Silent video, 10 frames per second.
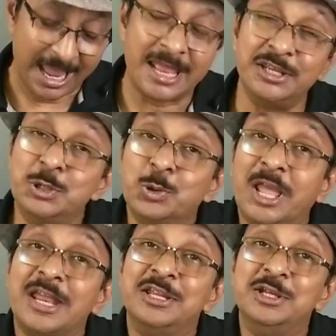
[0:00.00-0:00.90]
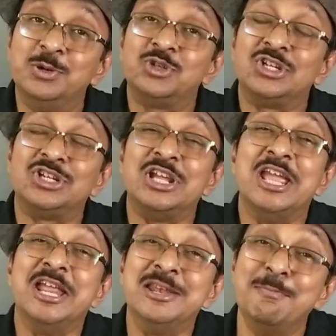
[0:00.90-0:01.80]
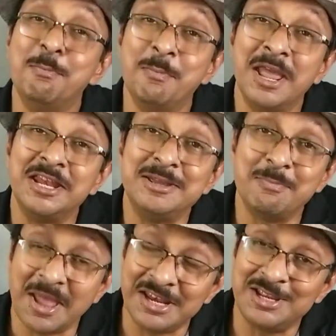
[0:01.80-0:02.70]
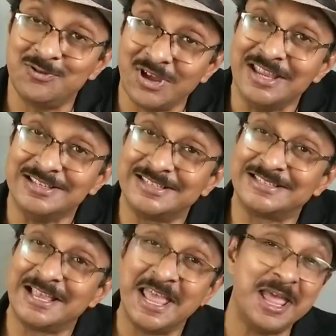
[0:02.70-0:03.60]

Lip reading: and you can use it in many ways.